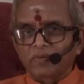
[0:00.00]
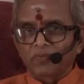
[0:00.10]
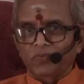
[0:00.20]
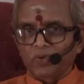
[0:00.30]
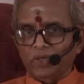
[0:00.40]

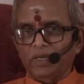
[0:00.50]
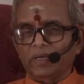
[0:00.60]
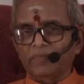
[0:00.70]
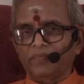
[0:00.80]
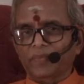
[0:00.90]
world.
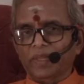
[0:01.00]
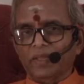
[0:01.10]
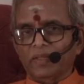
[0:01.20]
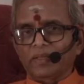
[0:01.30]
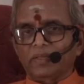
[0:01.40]

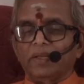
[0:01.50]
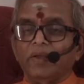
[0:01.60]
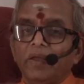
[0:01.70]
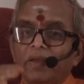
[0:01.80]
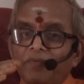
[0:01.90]

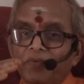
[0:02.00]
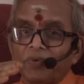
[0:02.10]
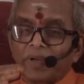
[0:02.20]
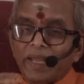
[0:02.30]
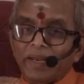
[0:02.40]
If you
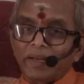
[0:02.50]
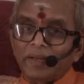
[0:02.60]
can,